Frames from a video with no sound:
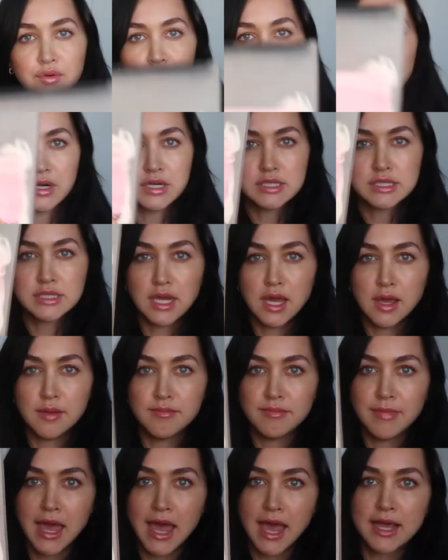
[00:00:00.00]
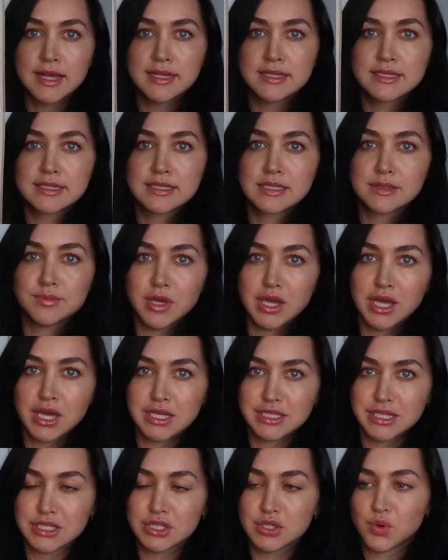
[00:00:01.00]
first up, masks,
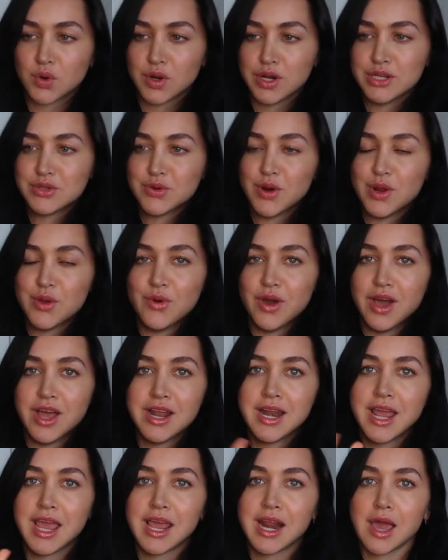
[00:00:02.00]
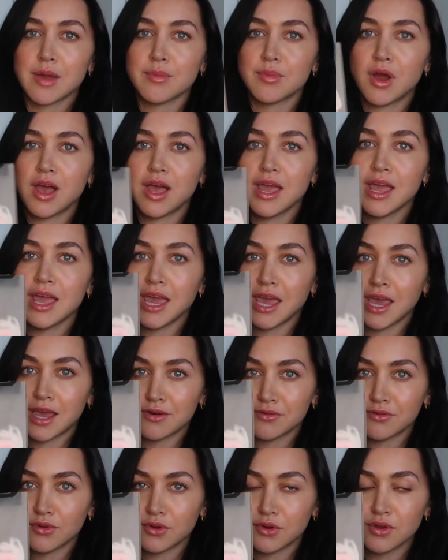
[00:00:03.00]
because it's twenty twenty-one and I brought a
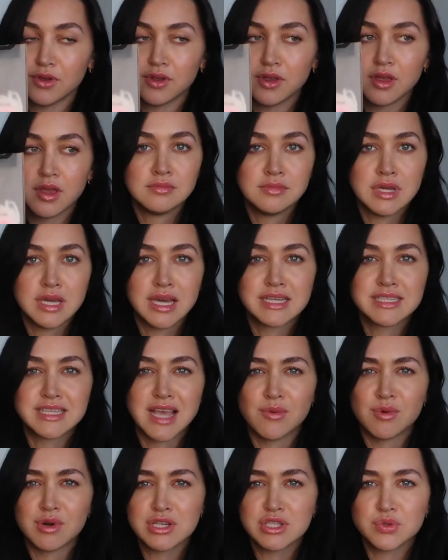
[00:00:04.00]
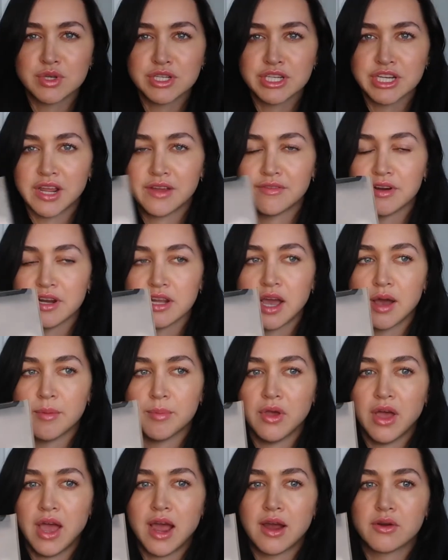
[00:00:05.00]
handful because I want to switch it every
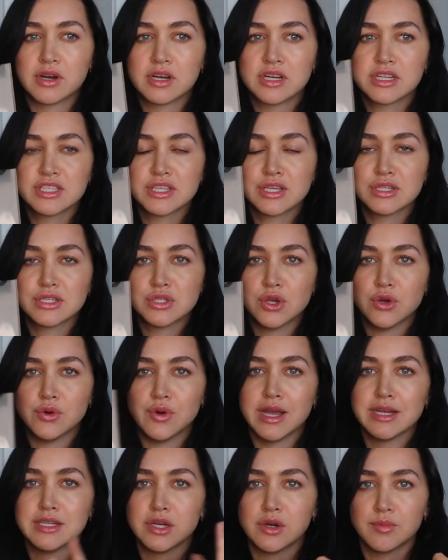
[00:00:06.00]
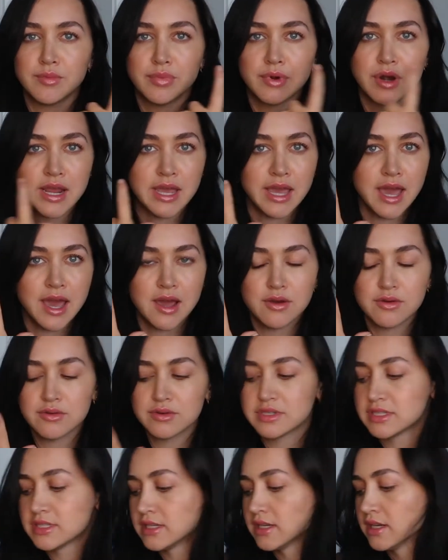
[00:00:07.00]
couple hours so I don't break out.